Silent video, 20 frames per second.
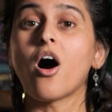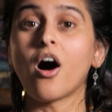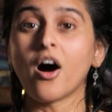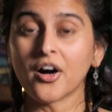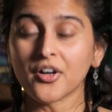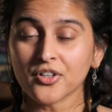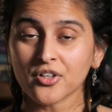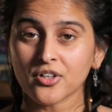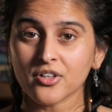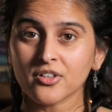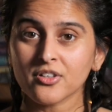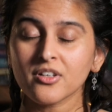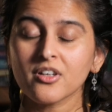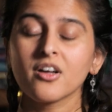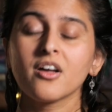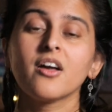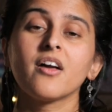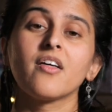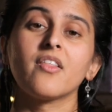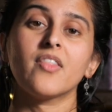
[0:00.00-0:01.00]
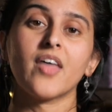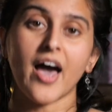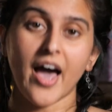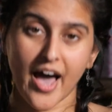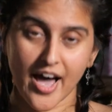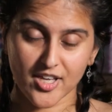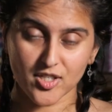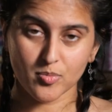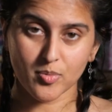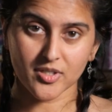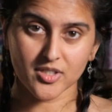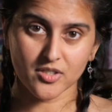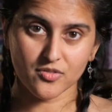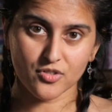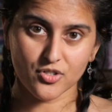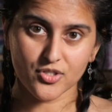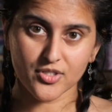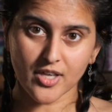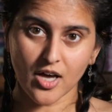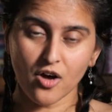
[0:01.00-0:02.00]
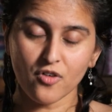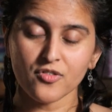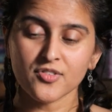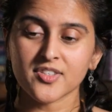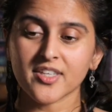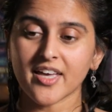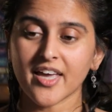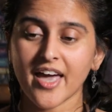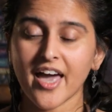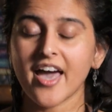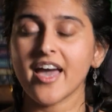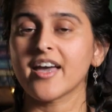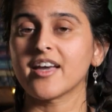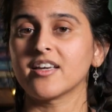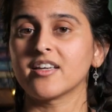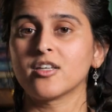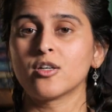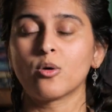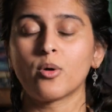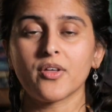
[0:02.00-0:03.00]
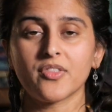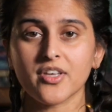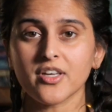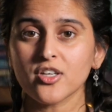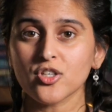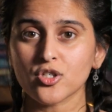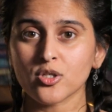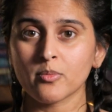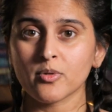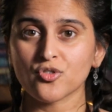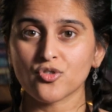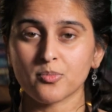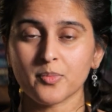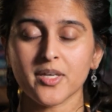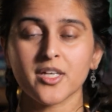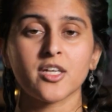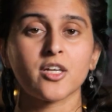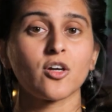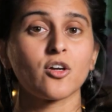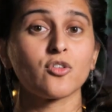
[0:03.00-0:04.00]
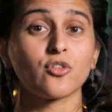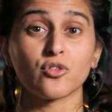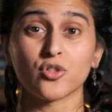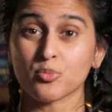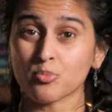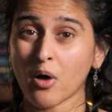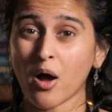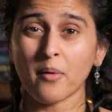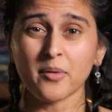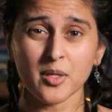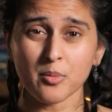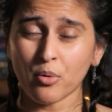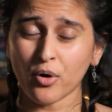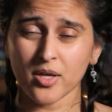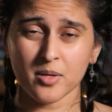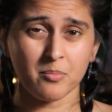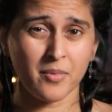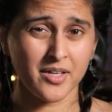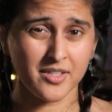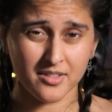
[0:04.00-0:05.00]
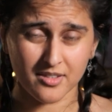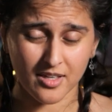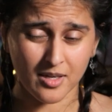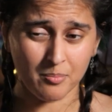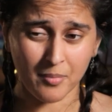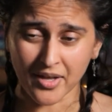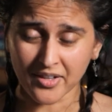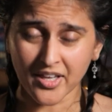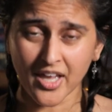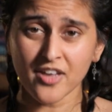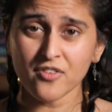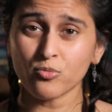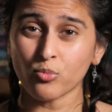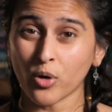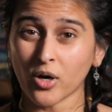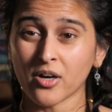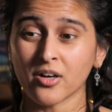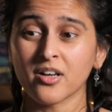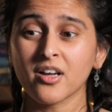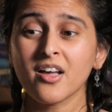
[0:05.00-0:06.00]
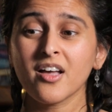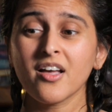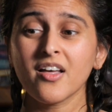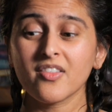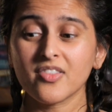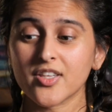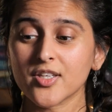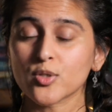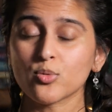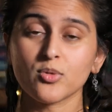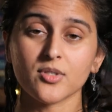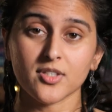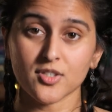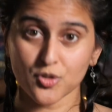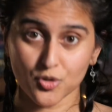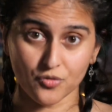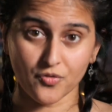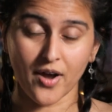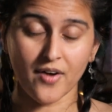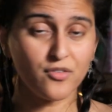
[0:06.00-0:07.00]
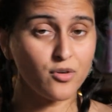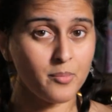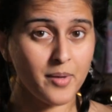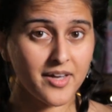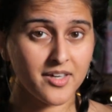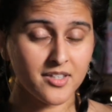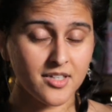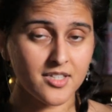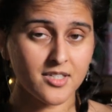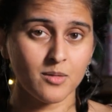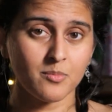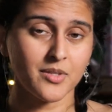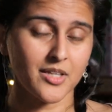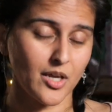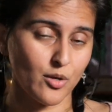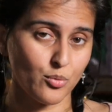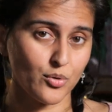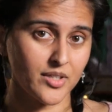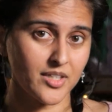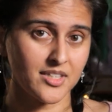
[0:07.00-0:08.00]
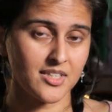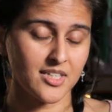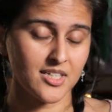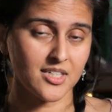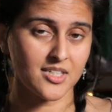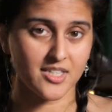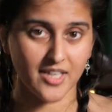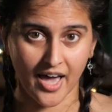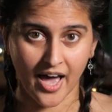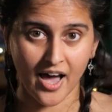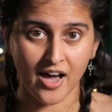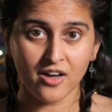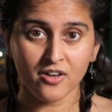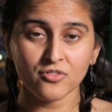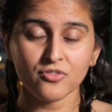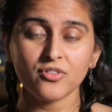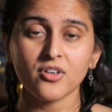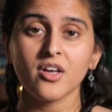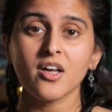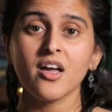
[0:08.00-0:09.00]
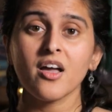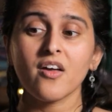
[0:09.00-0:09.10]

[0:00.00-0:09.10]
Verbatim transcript: honor that aspect of yourself and say, hey, you know what, thank you so much for being here. There was probably a point in my in my life where this was a survival mechanism that I really needed to have,